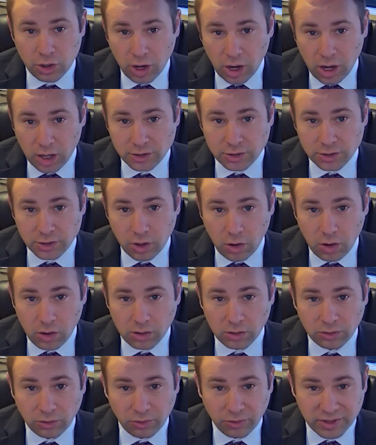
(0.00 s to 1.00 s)
Not
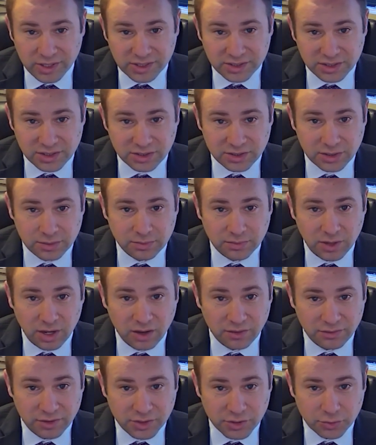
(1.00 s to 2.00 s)
all
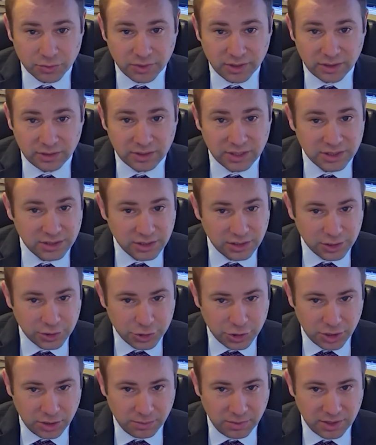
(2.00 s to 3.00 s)
criticism of Israel is
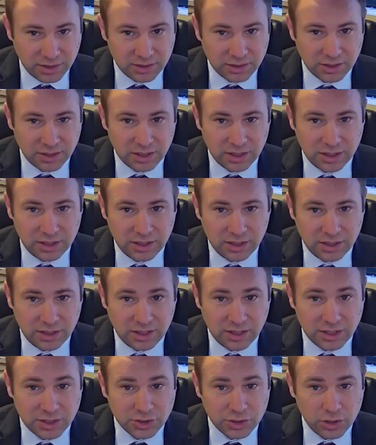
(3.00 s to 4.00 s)
illegitimate.
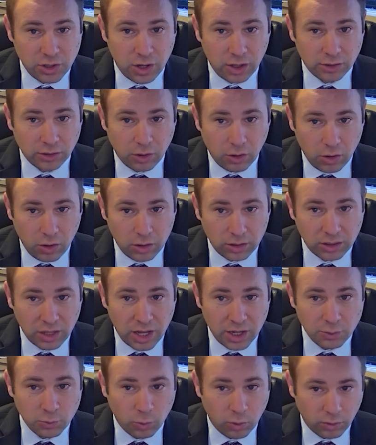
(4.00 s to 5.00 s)
It is not
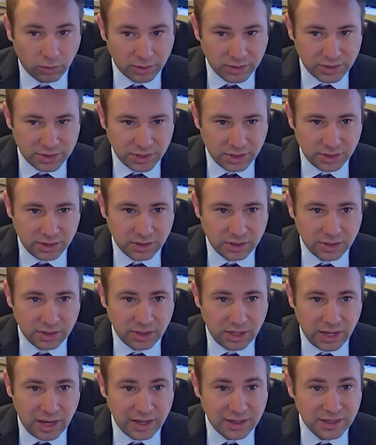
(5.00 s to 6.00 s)
all unwarranted,
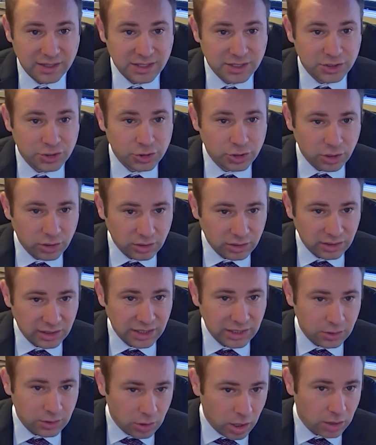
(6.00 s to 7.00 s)
and it is
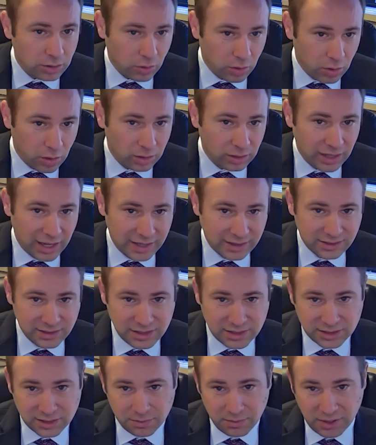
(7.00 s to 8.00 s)
certainly not all
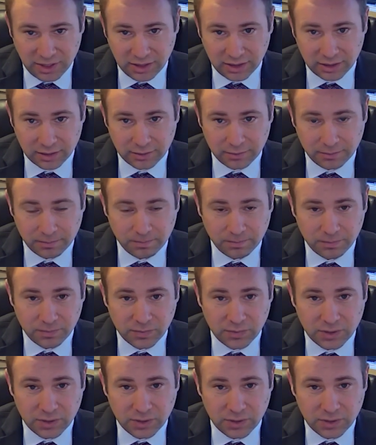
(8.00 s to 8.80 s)
anti-Semitic.